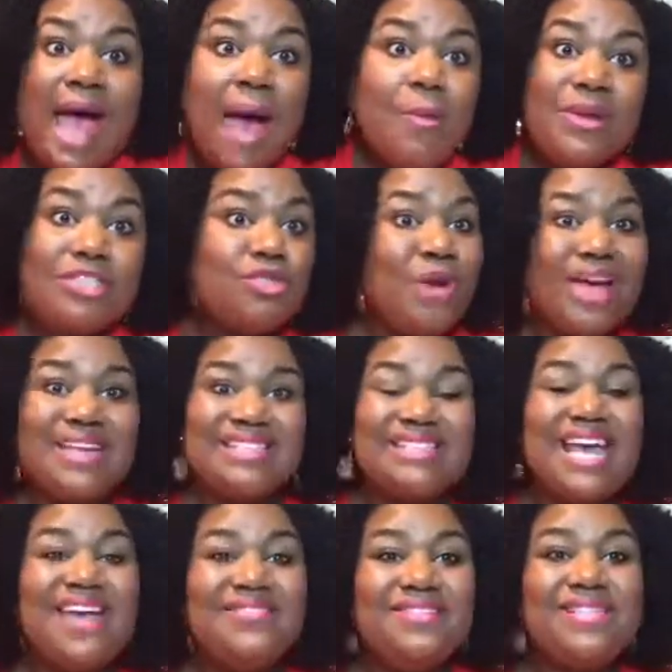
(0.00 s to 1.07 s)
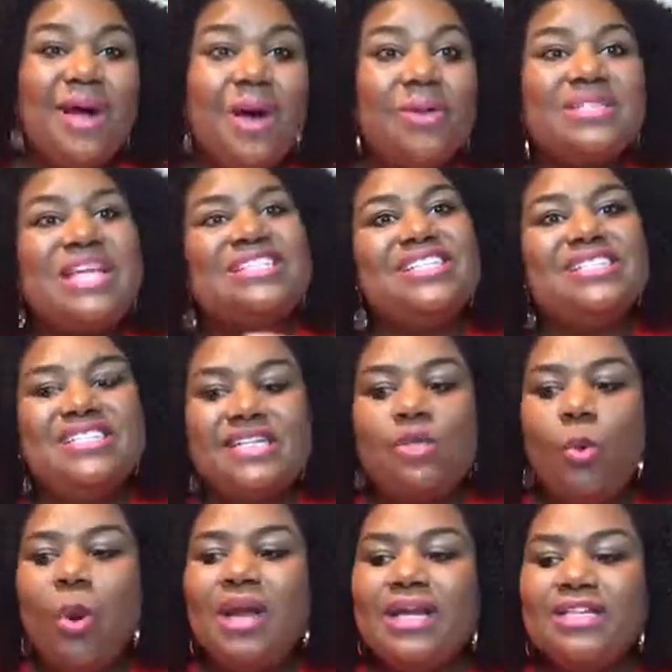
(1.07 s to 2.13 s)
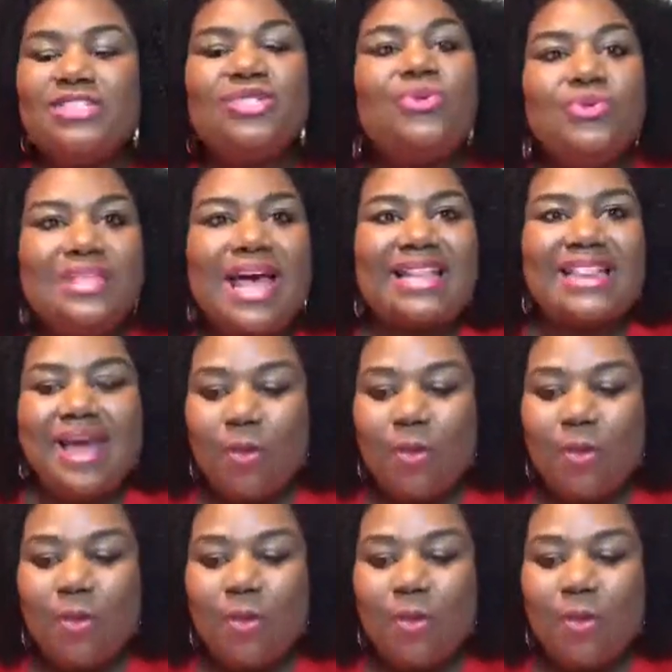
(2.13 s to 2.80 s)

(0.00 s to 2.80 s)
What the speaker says: I wasn't trying to save souls. I just didn't want to do that.